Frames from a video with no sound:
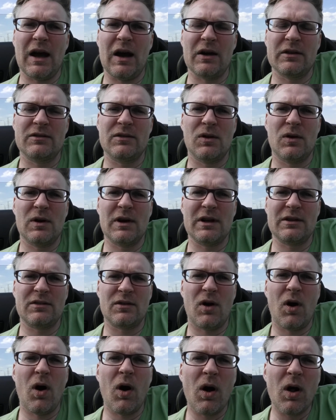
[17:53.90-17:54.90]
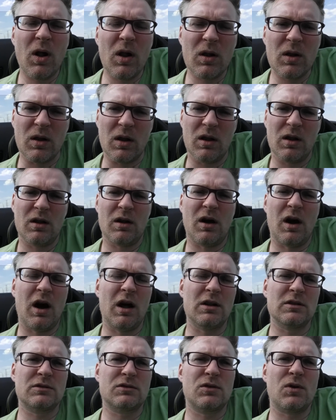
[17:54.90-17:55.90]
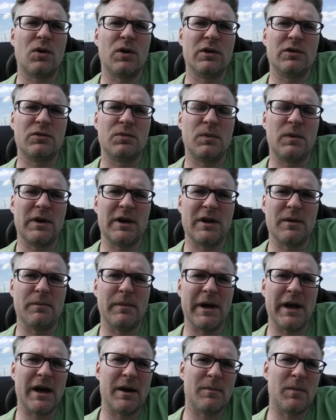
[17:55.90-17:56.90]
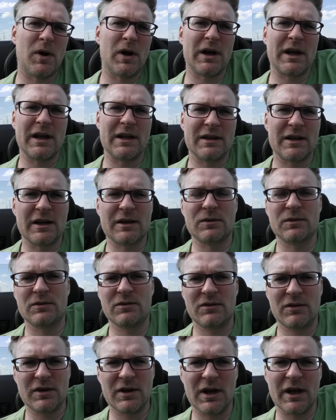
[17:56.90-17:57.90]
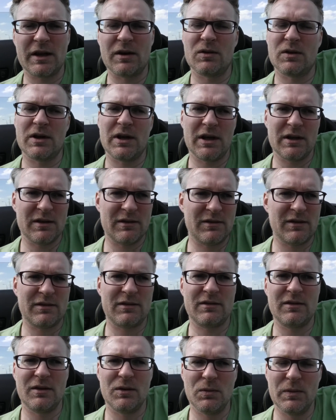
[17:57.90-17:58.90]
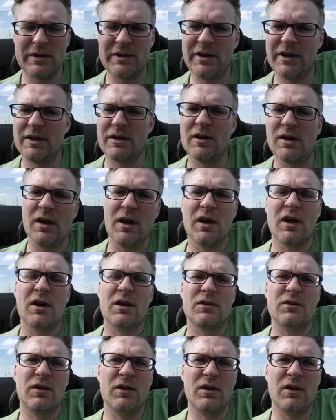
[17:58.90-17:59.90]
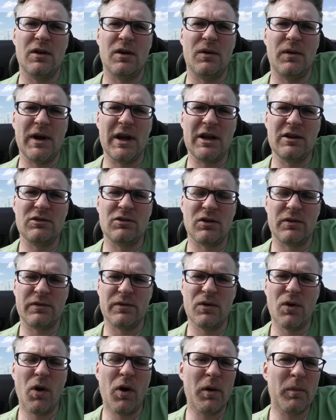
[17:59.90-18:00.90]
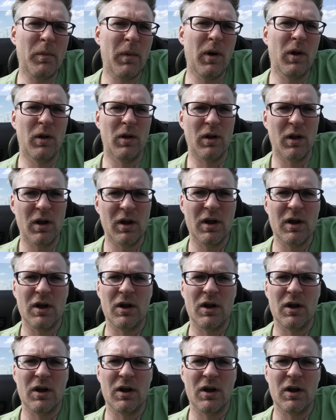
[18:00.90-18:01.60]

as long as all altcoins were in a bear market. I could see like, okay, this is still within the range of normal